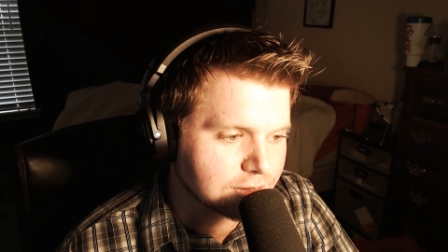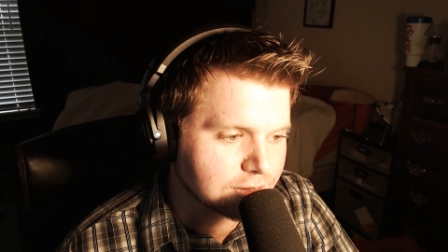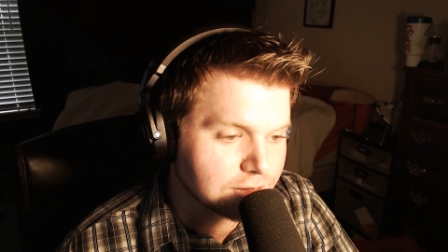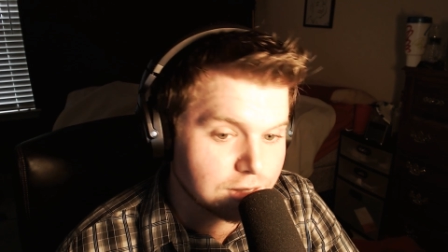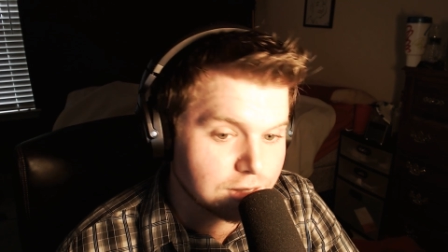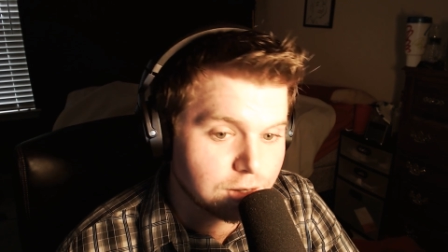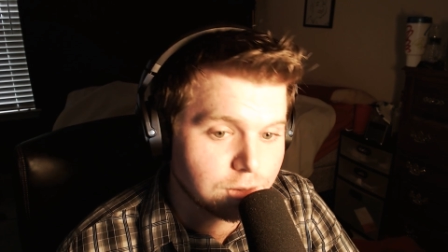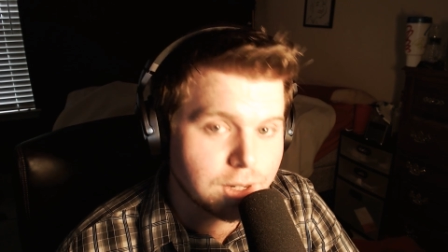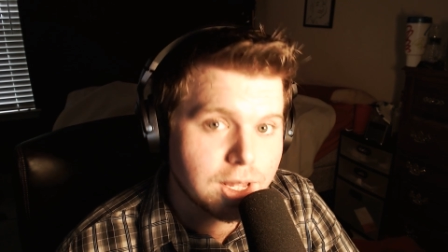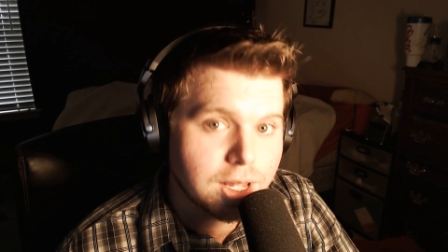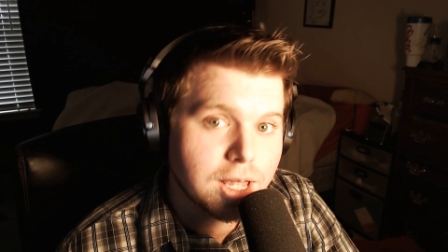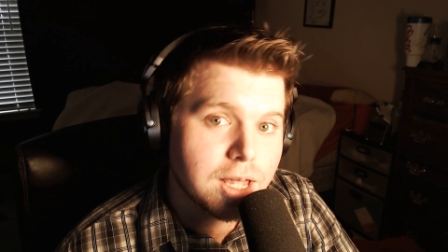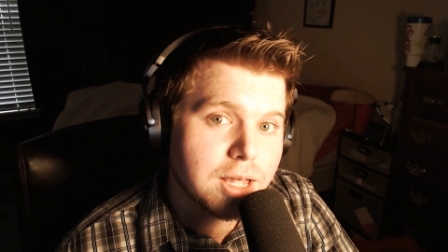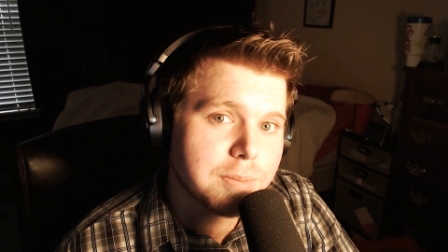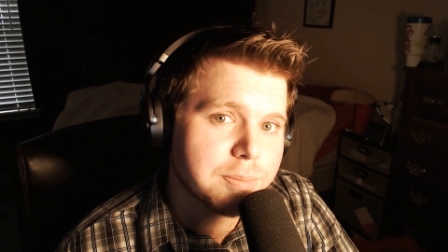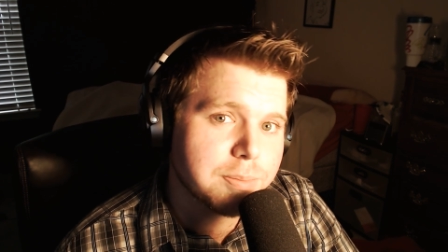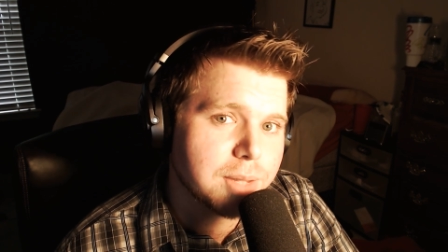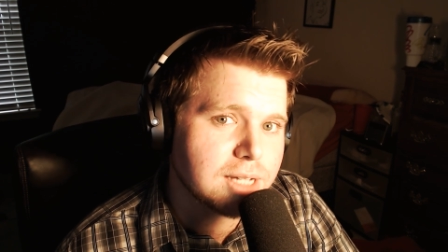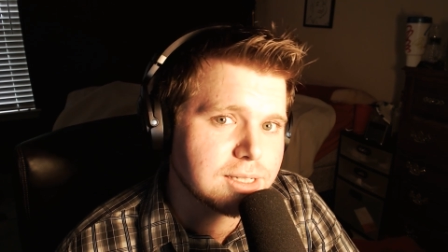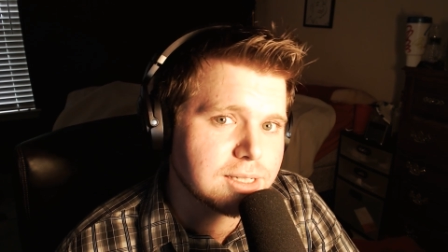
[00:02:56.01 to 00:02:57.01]
So,
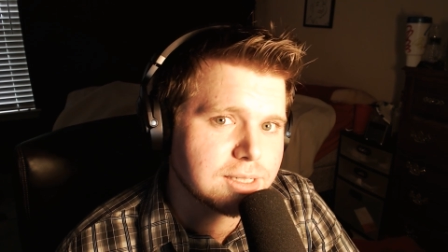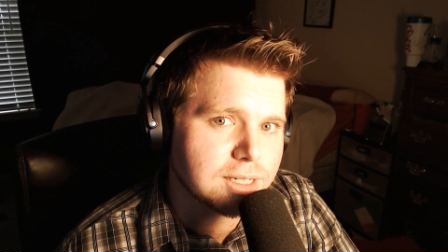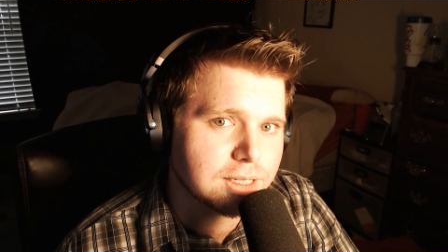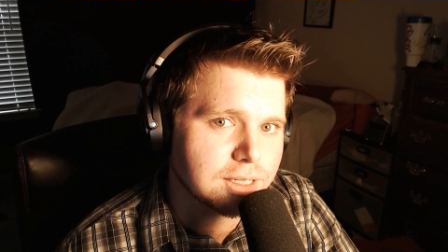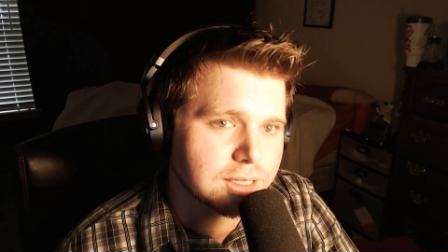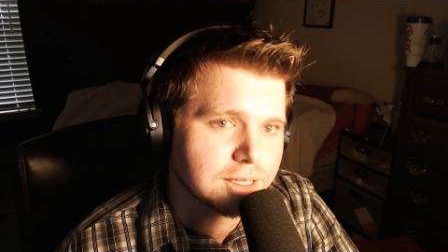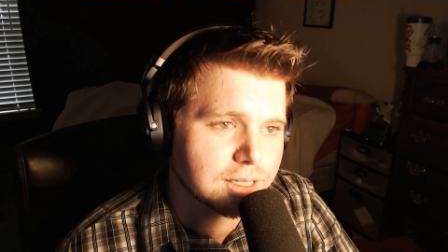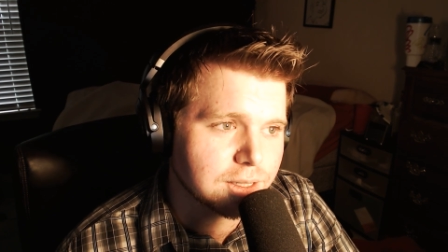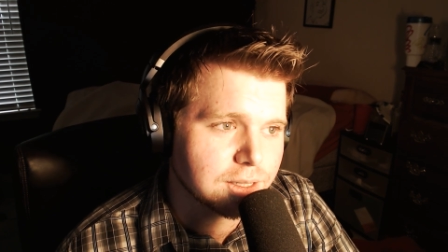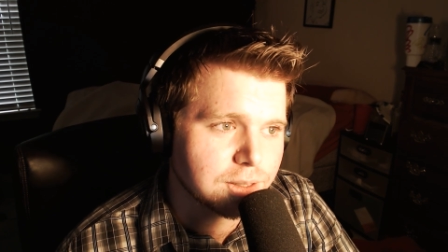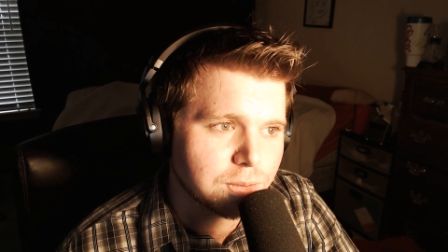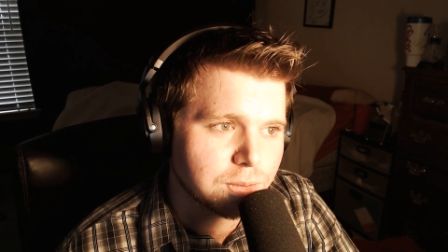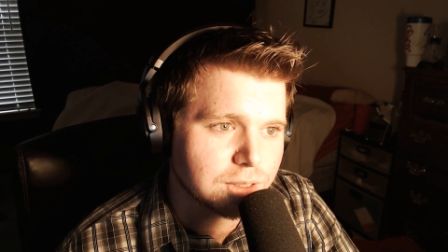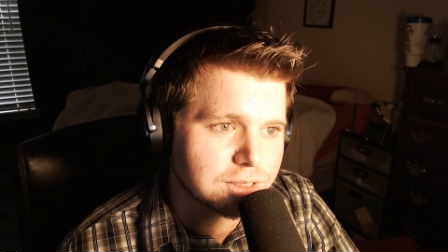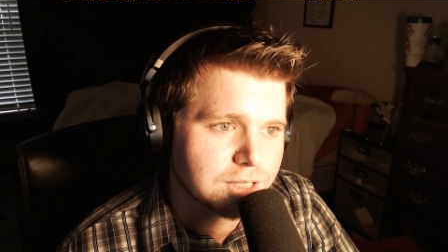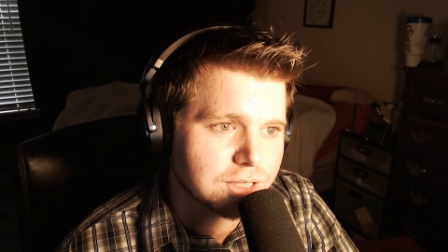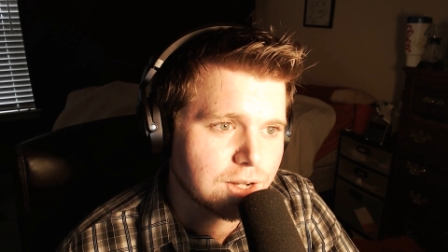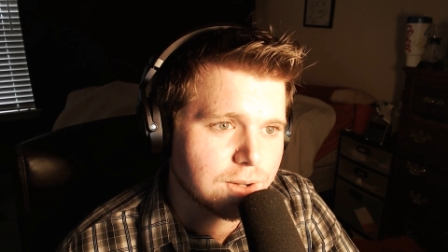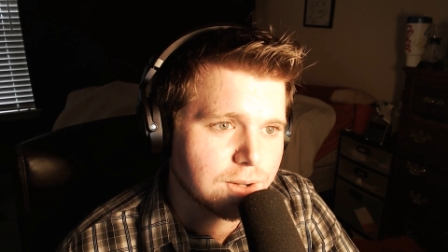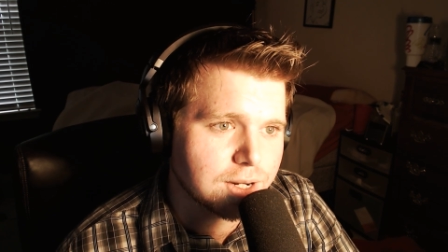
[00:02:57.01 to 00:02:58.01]
basically,
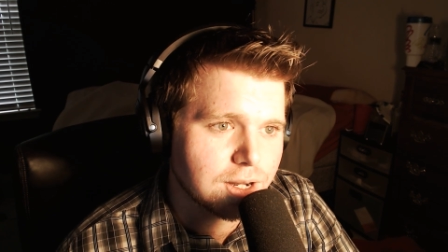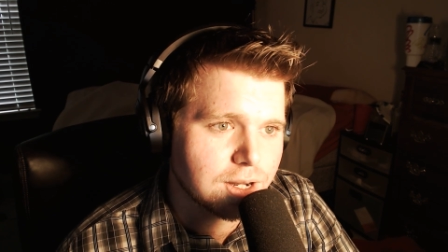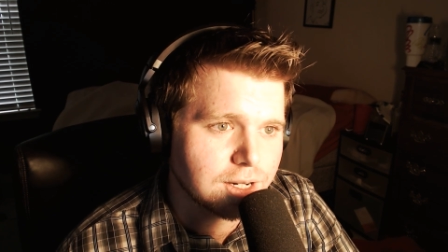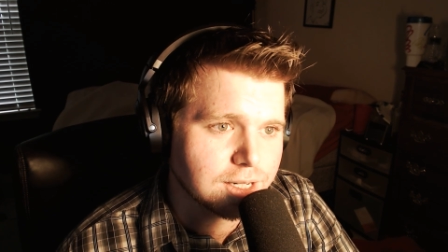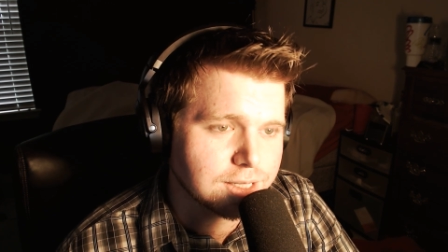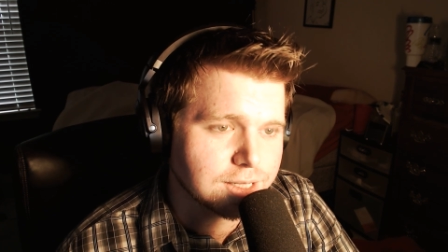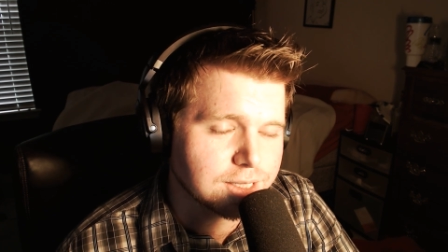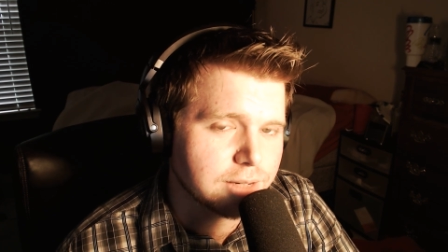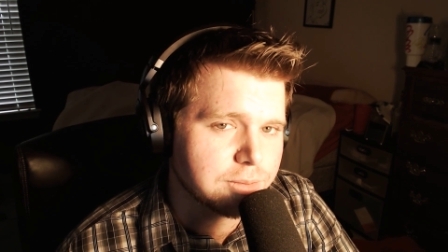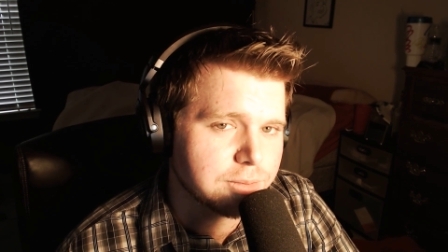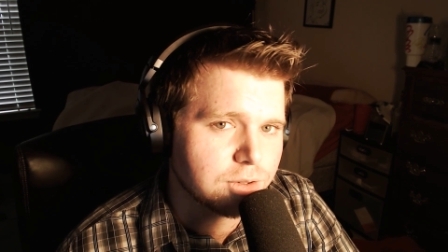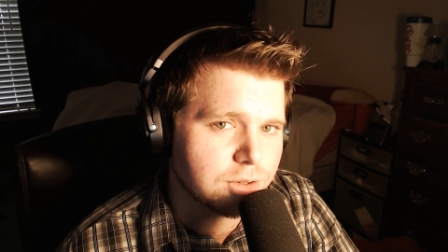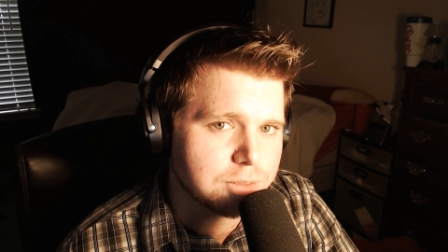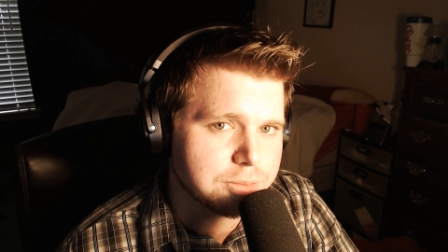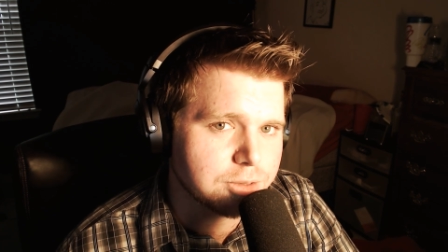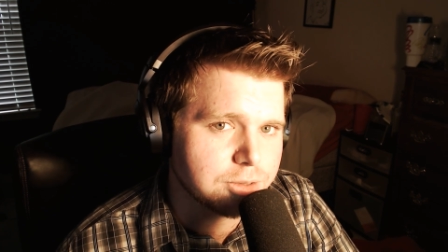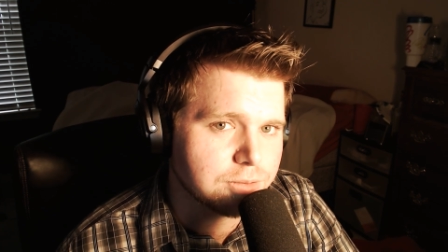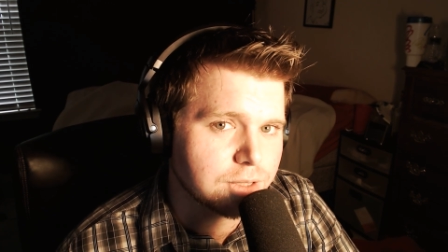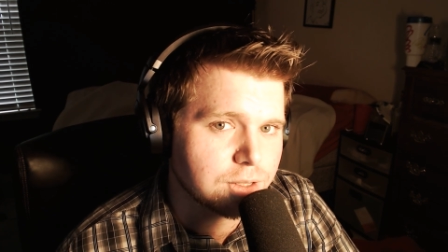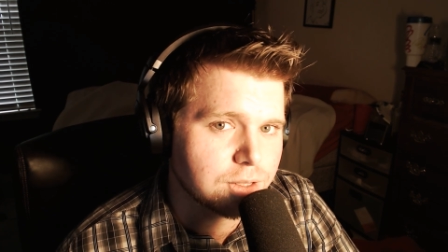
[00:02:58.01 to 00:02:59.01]
what's going on is I'm going to
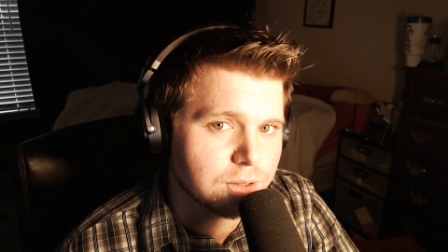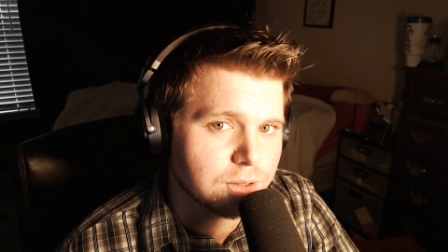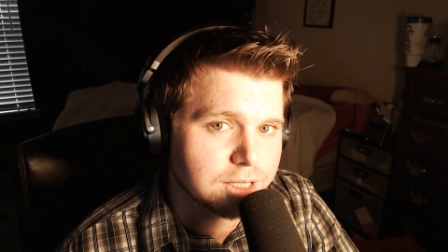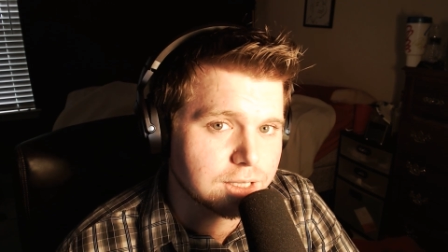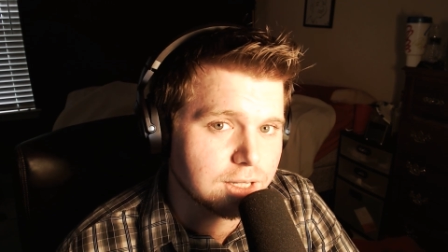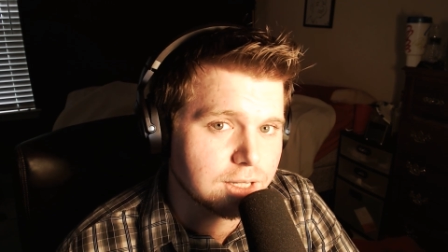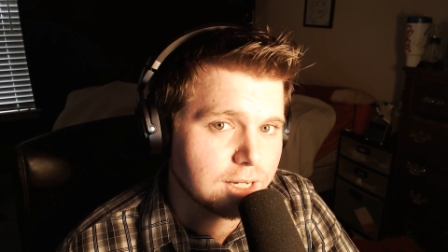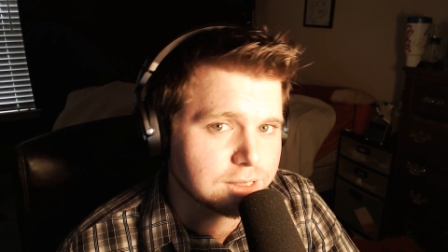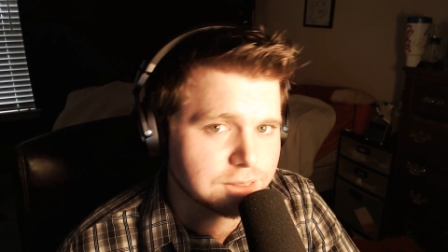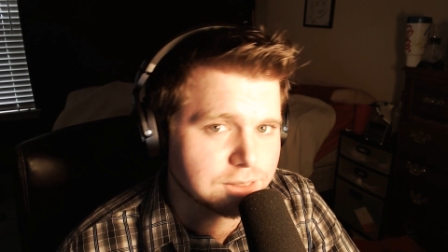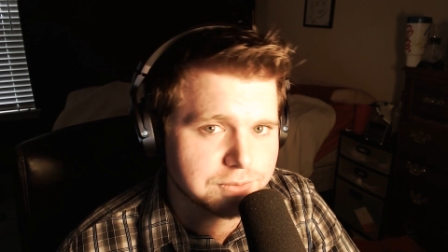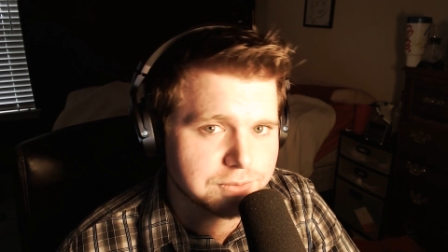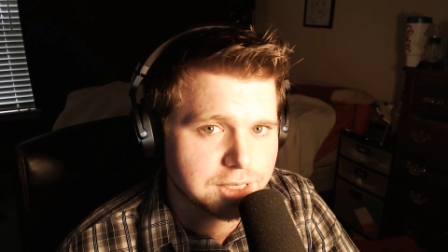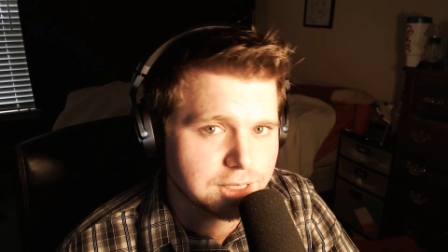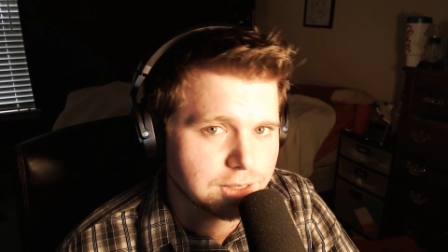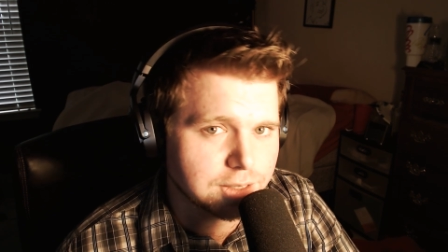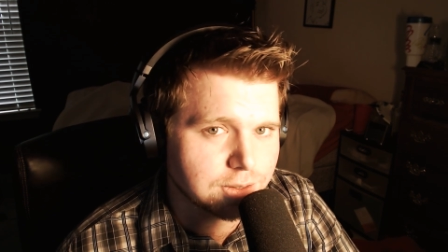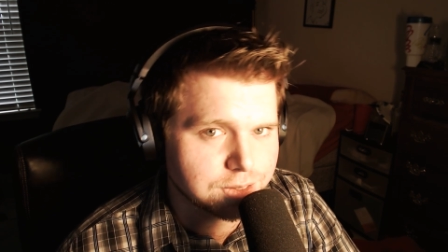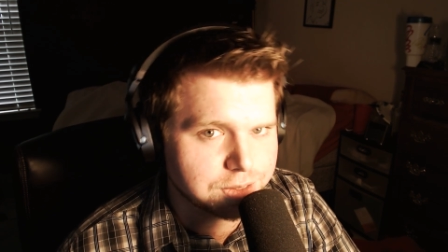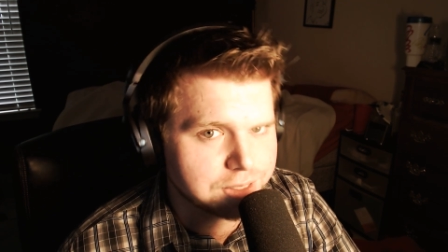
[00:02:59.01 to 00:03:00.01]
be recording lots of
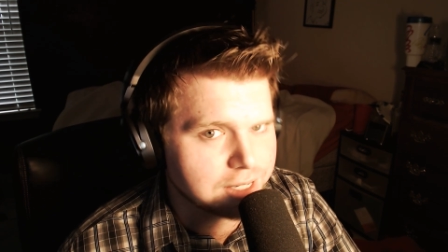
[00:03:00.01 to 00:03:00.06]
videos.